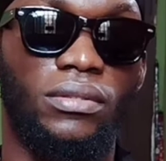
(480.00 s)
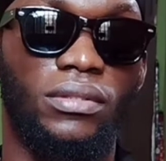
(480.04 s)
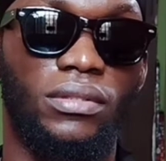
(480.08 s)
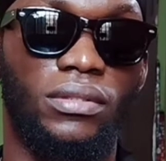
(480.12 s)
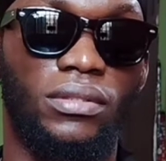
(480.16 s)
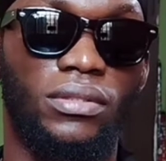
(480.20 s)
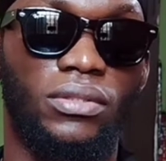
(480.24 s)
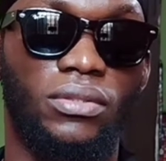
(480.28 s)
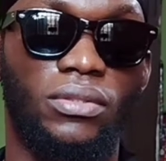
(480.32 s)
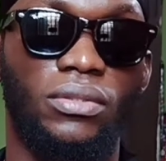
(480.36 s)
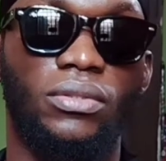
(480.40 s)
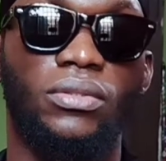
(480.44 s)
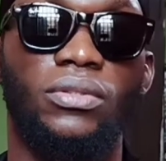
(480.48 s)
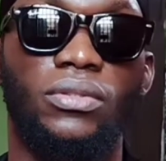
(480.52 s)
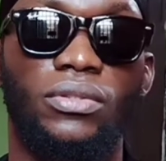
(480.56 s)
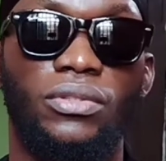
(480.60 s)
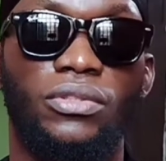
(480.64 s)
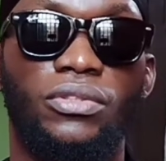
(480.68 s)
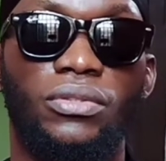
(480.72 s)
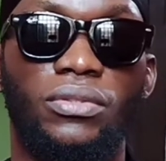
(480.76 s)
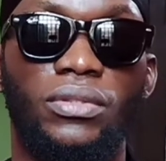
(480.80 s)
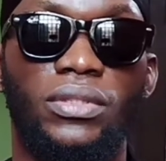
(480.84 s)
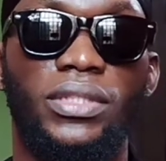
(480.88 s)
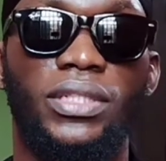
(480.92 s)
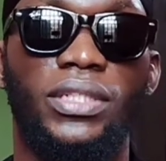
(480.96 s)
to go
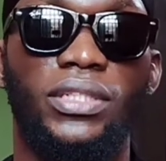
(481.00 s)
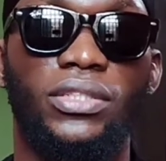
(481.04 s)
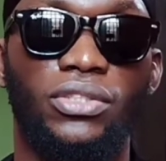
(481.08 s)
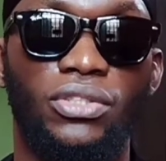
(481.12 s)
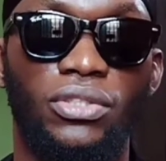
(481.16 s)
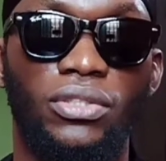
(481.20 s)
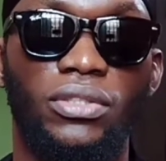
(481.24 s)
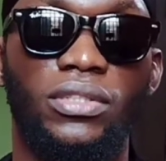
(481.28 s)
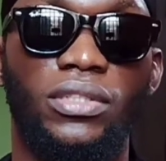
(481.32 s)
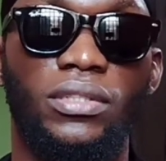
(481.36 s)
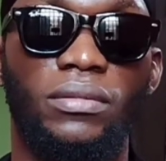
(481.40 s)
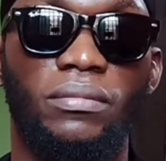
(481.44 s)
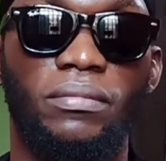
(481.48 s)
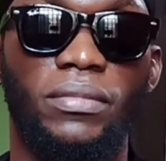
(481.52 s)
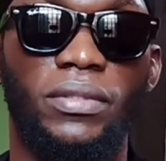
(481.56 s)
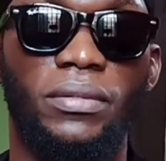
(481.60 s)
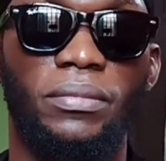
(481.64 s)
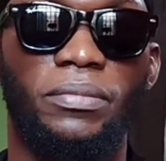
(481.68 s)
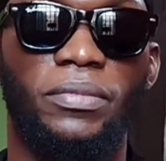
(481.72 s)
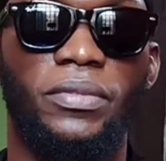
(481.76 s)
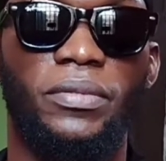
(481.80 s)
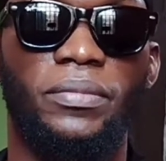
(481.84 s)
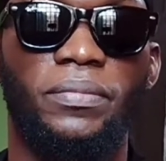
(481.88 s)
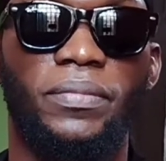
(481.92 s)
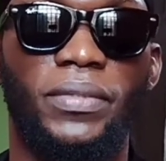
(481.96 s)
through that journey. Be
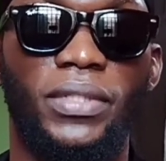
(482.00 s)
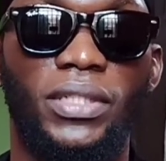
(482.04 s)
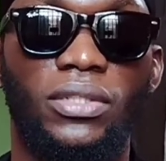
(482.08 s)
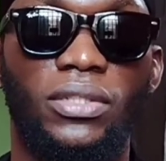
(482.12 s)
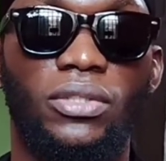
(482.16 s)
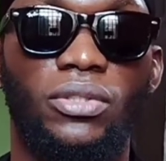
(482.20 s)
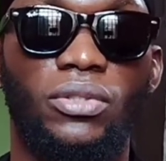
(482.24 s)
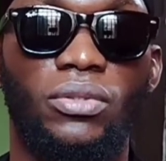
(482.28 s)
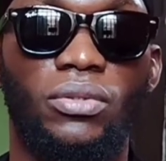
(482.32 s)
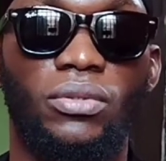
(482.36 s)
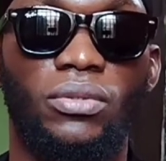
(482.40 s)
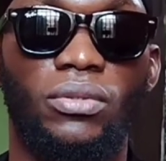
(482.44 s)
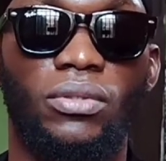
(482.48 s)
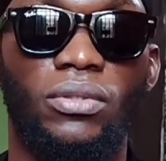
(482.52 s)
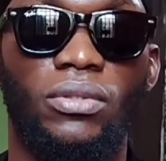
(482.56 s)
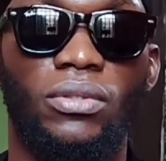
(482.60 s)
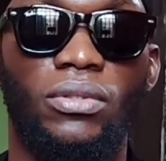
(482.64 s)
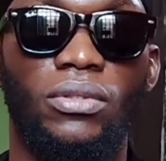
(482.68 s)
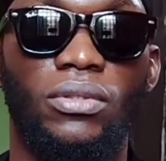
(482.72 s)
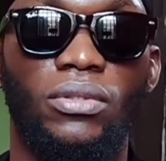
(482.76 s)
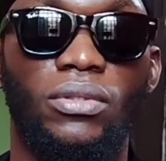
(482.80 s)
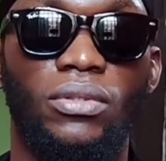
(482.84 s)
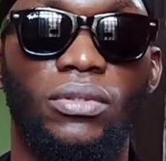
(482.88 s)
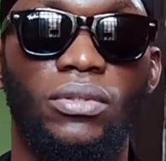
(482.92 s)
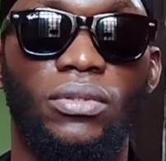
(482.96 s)
prepared to
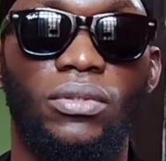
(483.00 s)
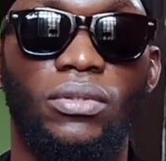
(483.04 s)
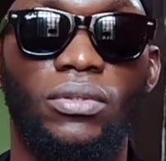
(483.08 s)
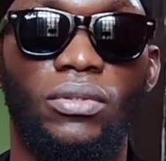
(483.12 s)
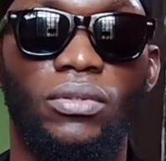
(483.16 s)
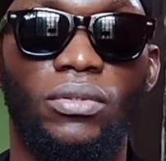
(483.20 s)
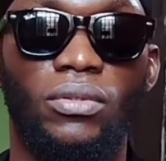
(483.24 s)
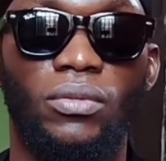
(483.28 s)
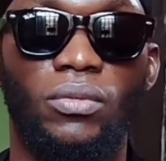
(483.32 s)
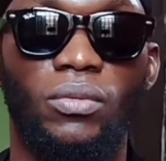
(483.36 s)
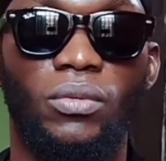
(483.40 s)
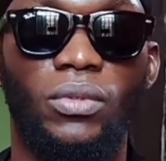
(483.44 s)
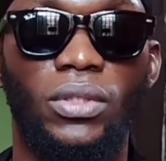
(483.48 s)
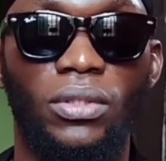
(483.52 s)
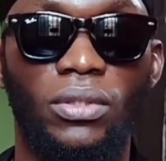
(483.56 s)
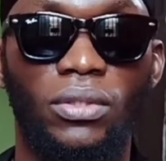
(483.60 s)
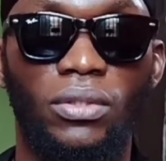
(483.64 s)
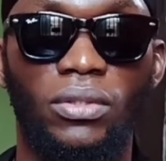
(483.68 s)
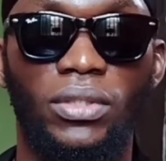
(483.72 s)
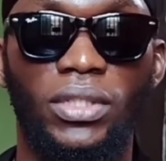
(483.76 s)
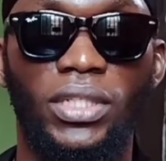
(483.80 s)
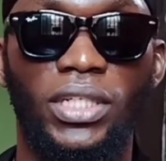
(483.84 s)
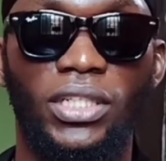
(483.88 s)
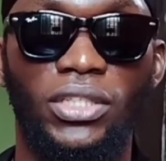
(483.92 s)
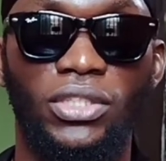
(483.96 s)
walk
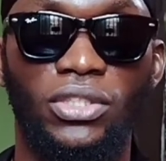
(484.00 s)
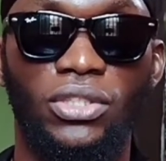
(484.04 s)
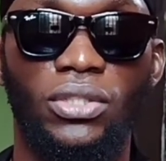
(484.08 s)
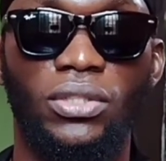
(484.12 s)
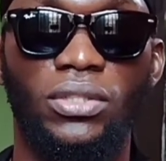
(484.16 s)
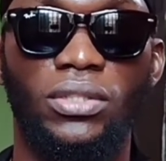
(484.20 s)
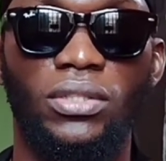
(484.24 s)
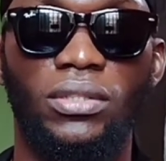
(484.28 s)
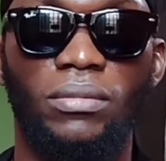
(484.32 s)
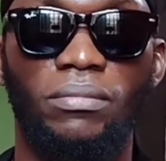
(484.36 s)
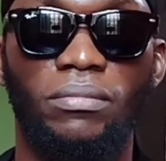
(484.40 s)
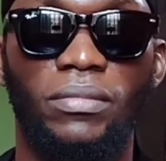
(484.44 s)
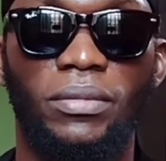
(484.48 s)
on that journey.